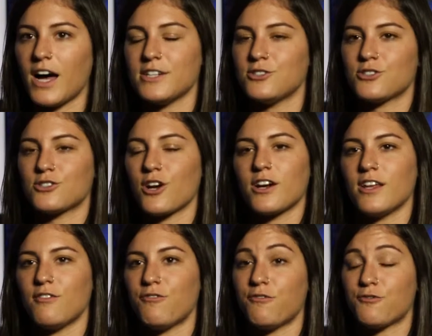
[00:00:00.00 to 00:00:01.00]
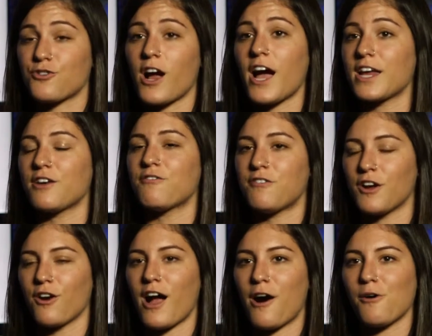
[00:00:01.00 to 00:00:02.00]
I just started trying to
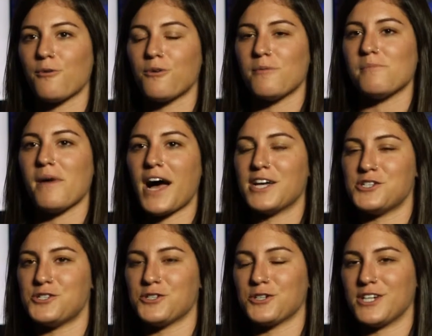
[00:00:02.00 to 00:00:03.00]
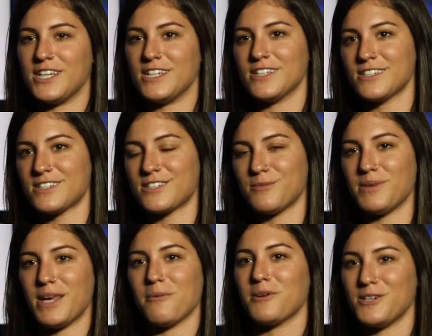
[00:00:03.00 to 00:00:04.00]
figure out what my journey to
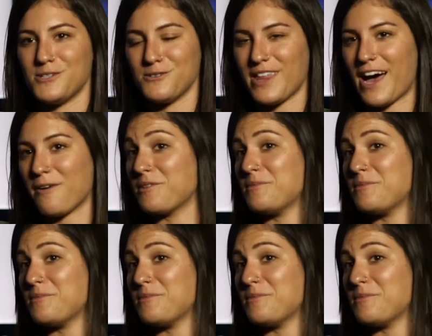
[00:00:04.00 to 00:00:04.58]
be able to do that